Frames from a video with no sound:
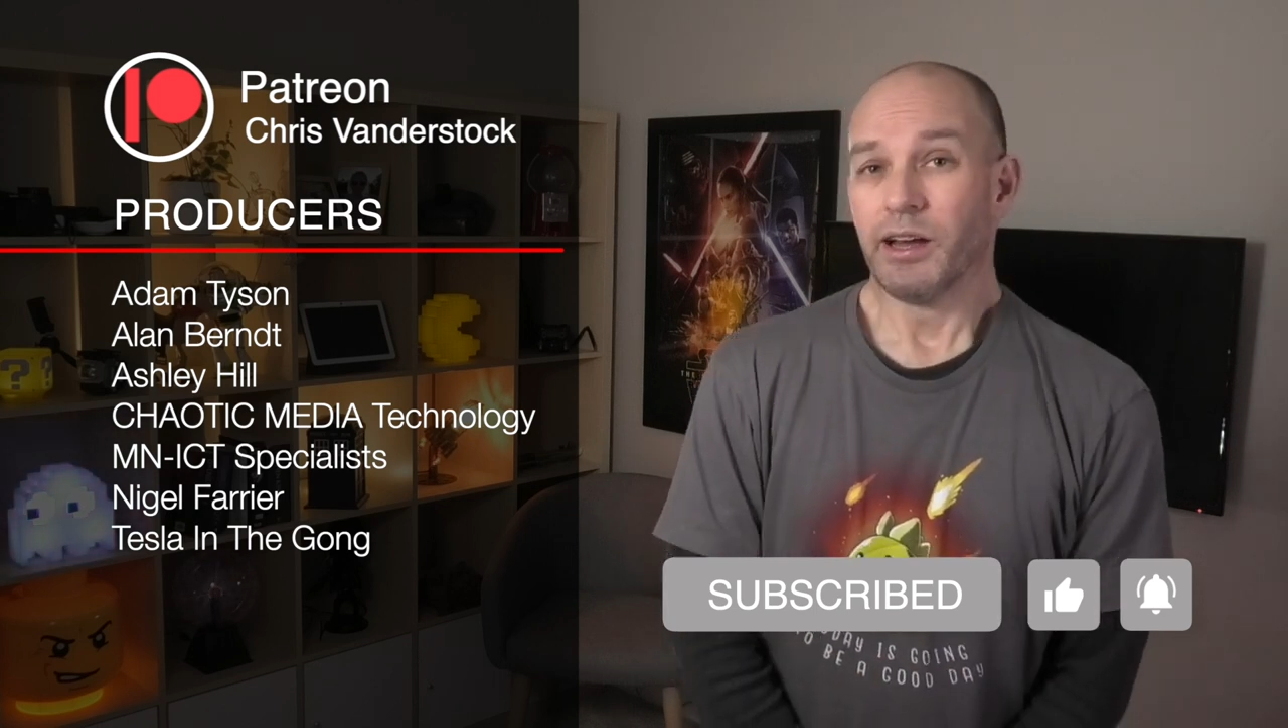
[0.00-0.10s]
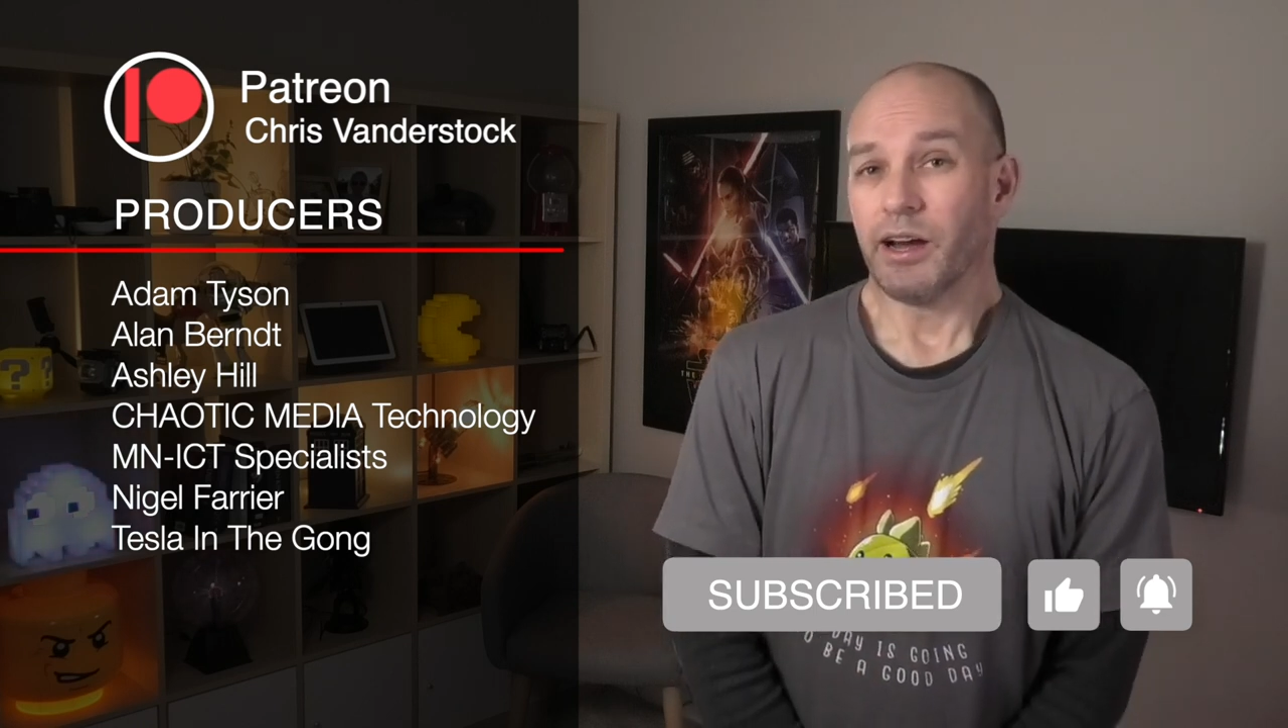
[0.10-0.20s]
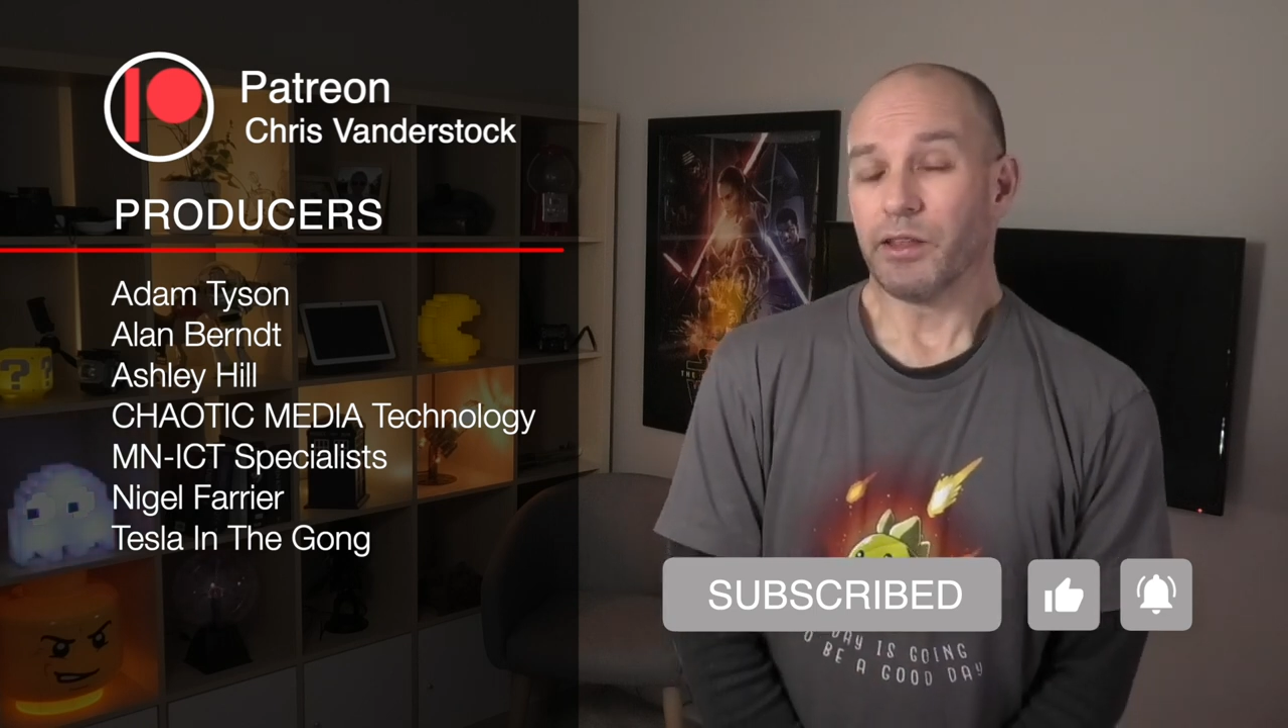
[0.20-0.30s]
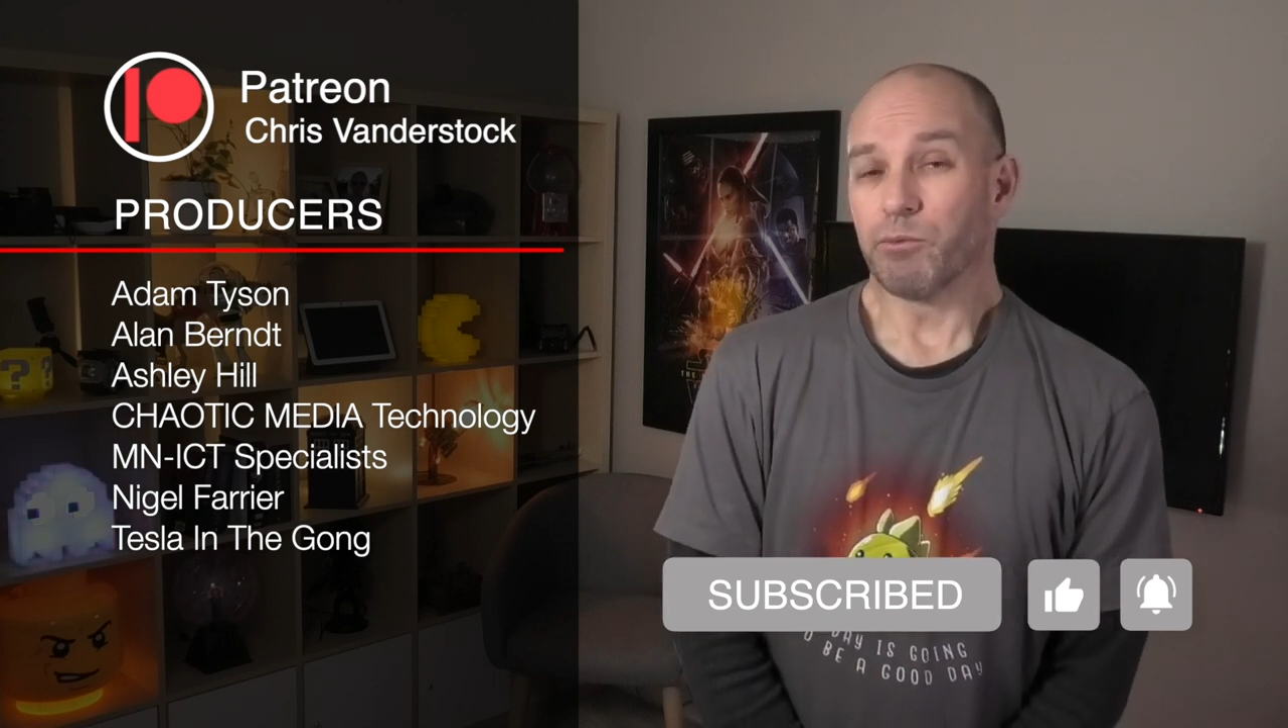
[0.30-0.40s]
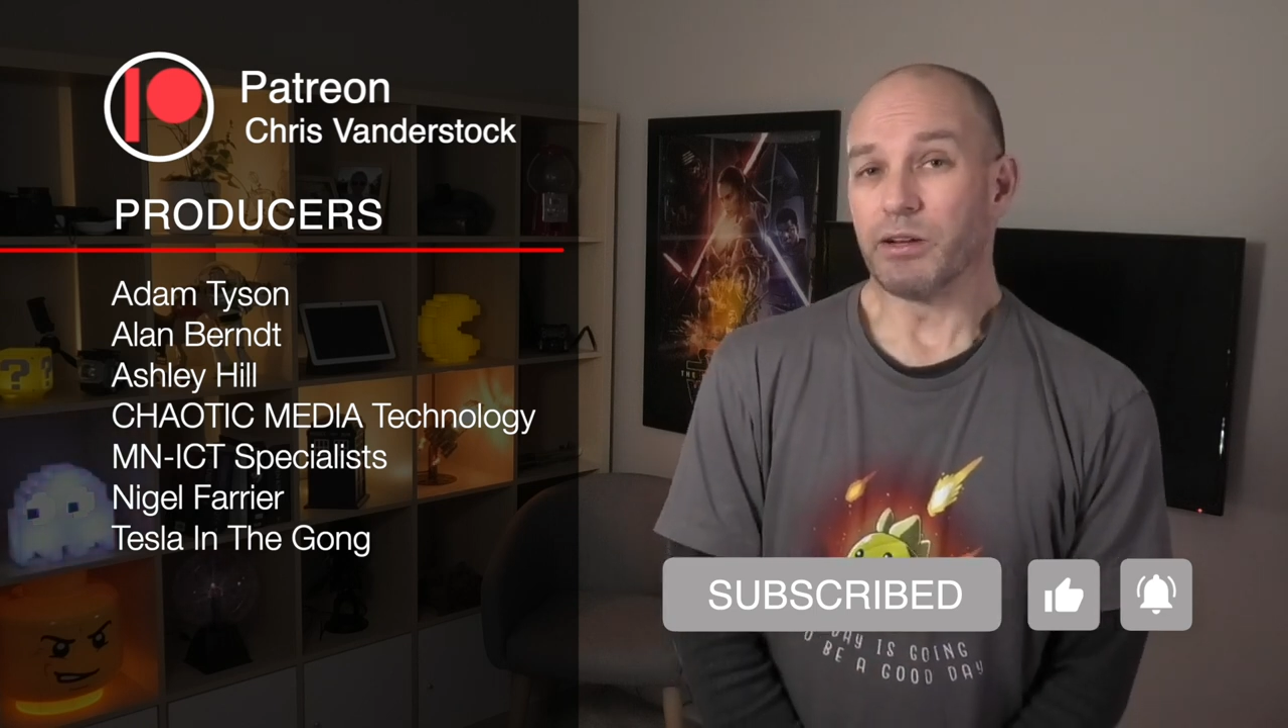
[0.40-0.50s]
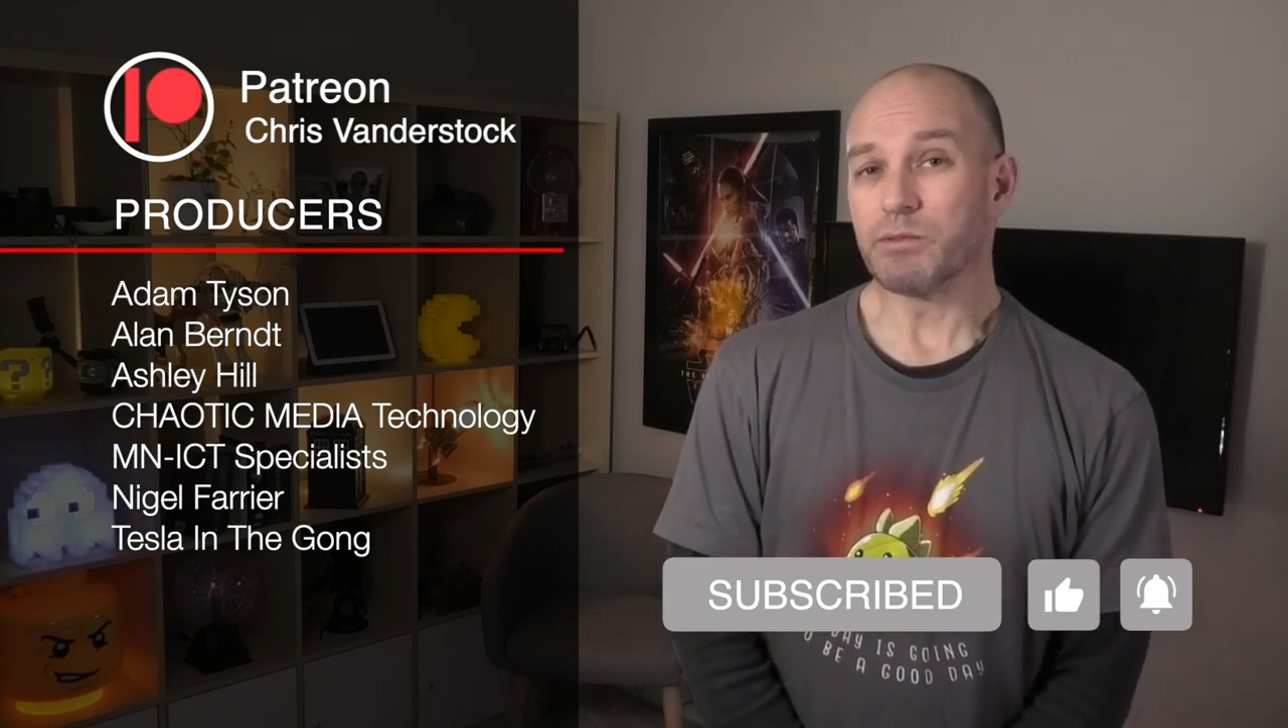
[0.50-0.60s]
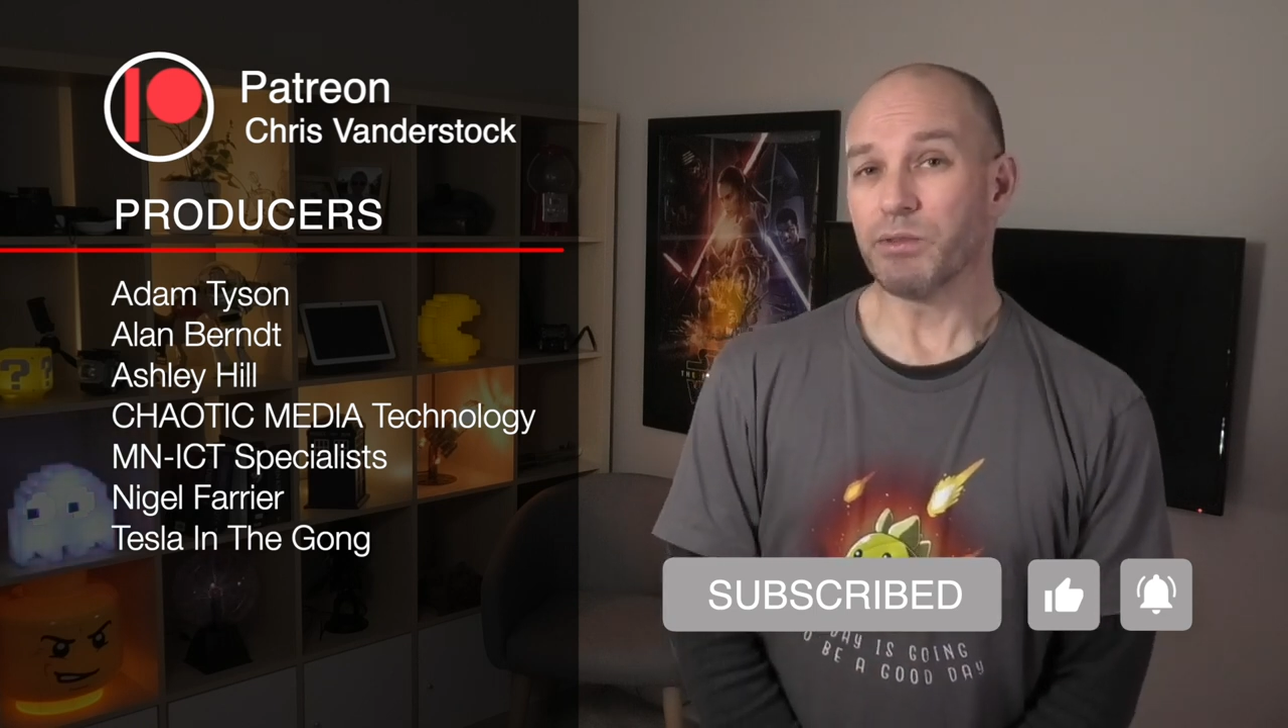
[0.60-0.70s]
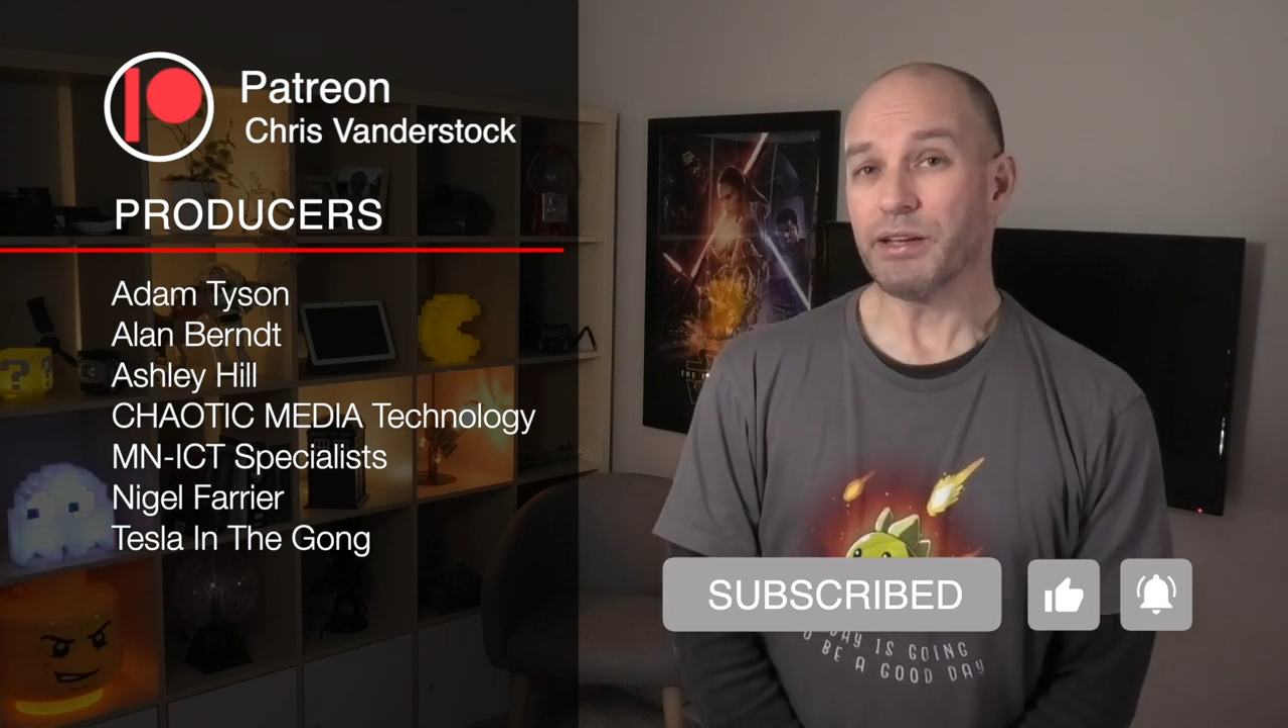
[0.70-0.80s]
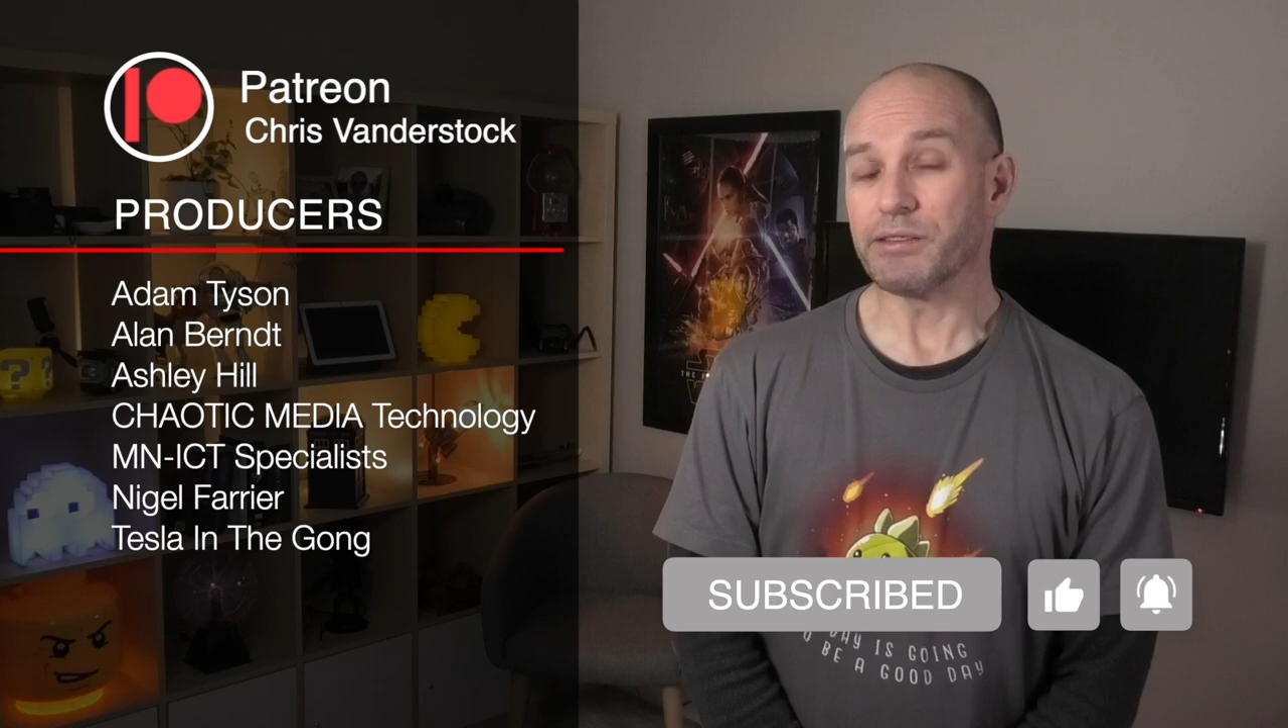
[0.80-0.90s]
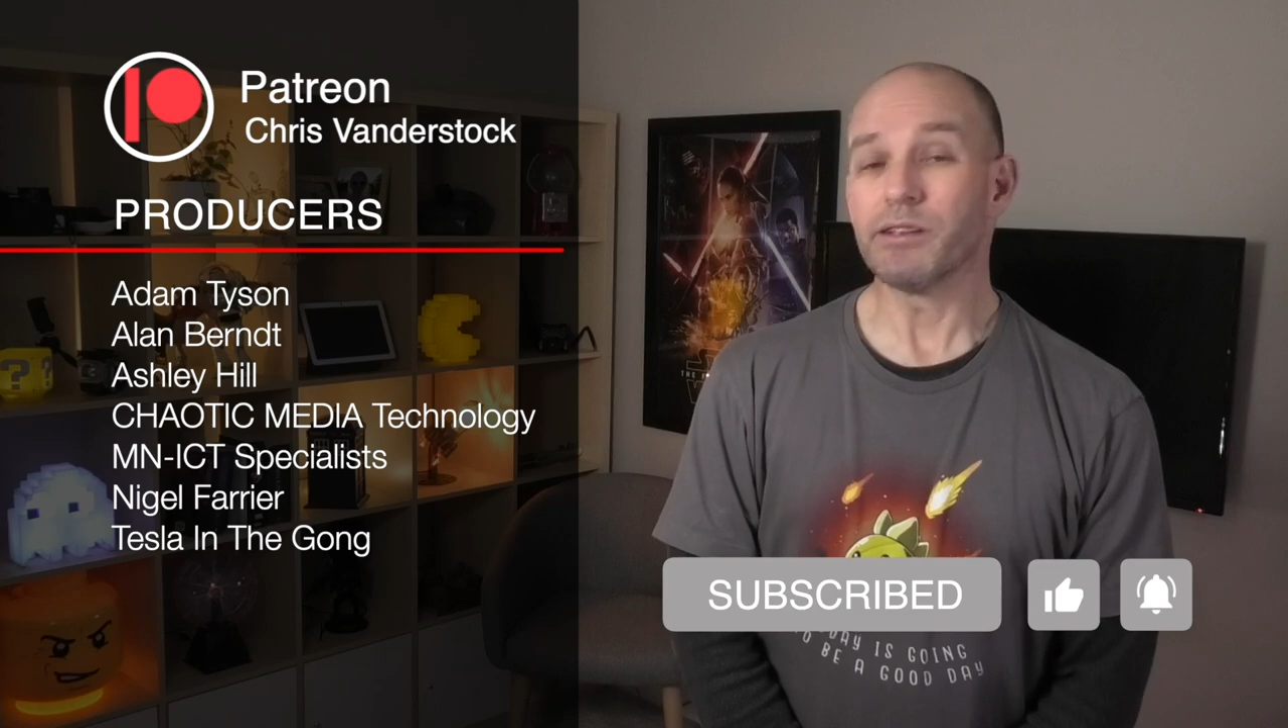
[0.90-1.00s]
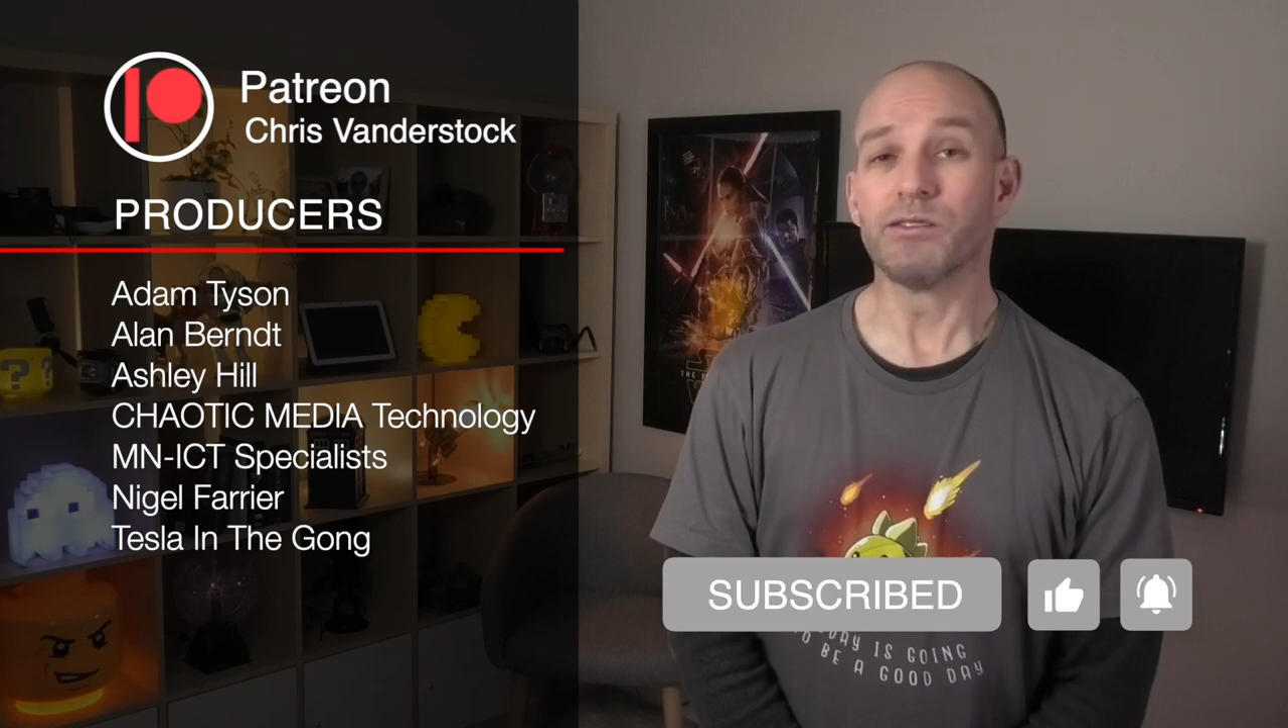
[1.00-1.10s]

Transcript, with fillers: Otherwise, please